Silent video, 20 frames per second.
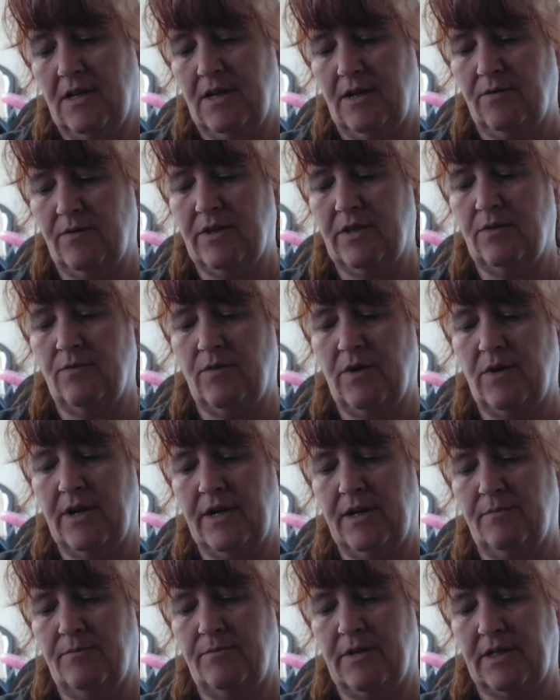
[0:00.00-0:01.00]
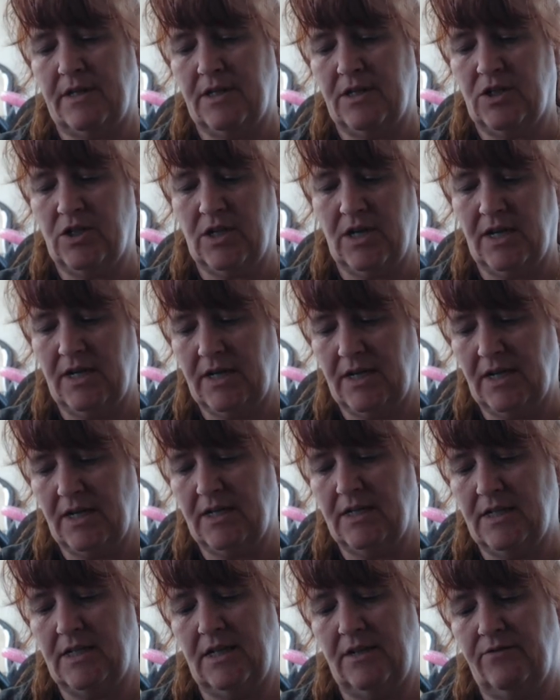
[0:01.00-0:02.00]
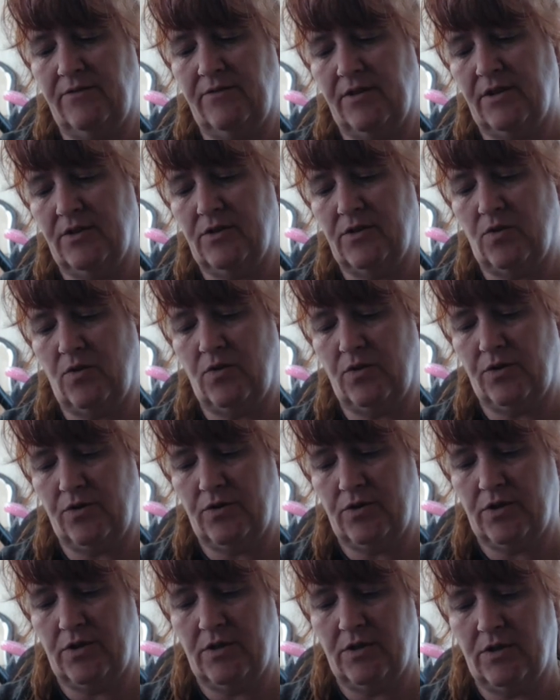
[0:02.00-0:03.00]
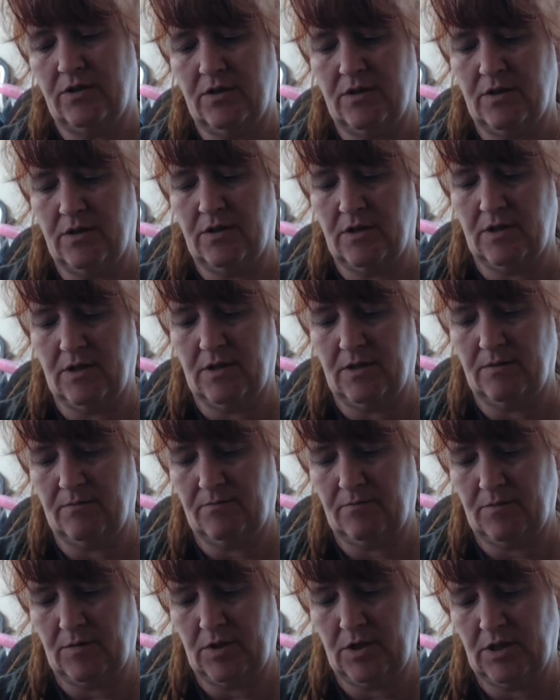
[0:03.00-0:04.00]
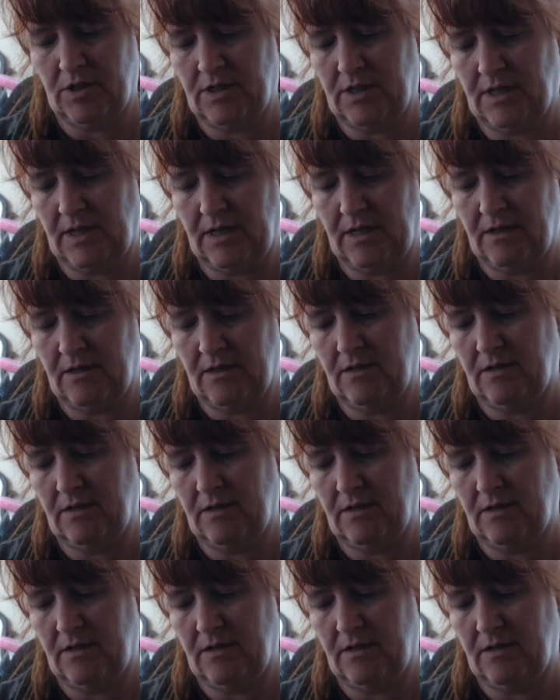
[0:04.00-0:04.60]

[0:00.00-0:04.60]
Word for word: And with it wadded up like this, you kind of got to dig for those corners. Um, just saying.